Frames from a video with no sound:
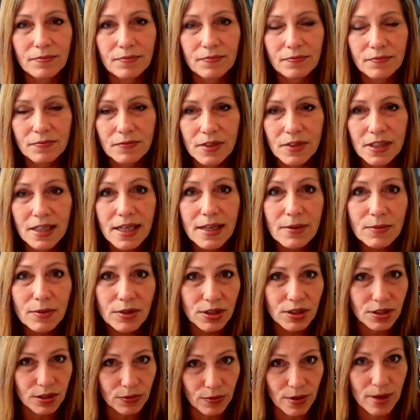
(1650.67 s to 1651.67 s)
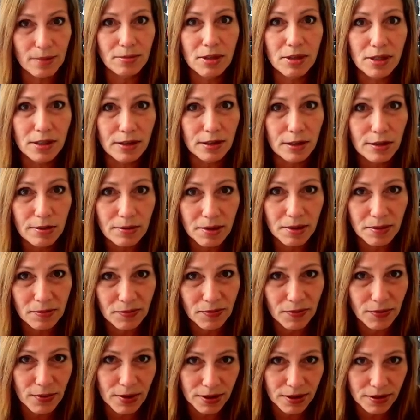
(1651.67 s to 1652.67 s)
sandwiches wrapped in aluminum
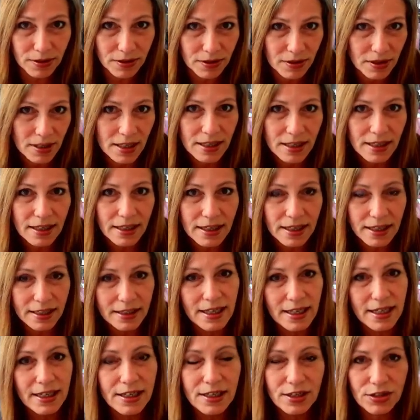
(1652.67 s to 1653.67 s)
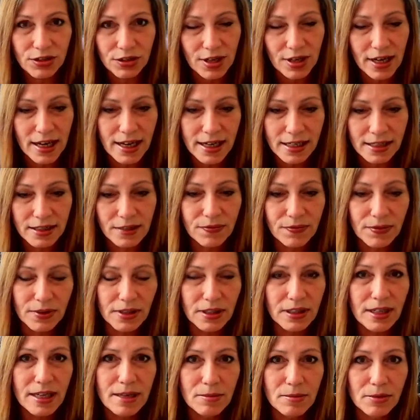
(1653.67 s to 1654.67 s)
foil. And they each had different
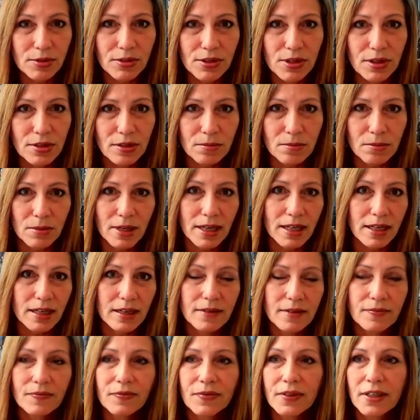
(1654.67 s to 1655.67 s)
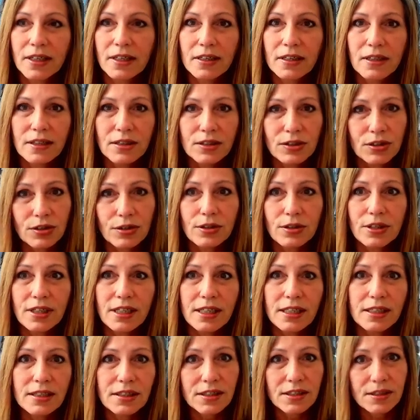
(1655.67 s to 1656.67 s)
labels on them, like turkey
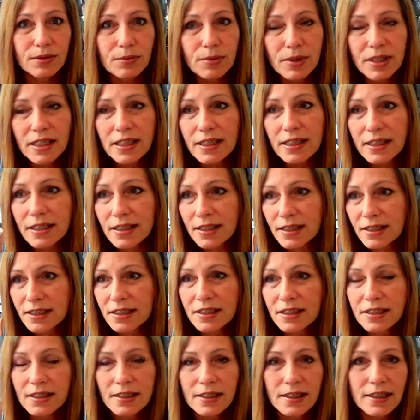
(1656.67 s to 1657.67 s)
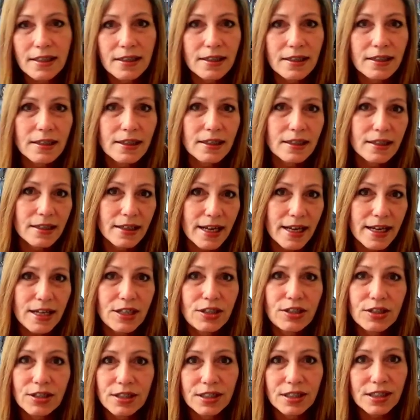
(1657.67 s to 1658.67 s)
and Swiss,
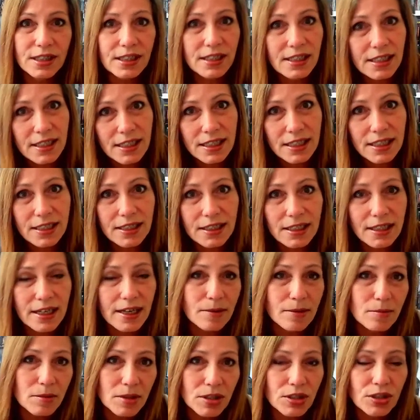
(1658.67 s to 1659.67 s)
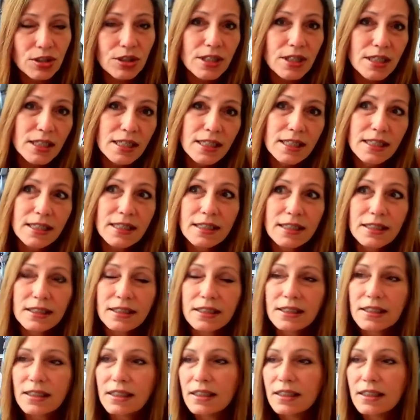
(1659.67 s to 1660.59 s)
H&C, ham and cheese.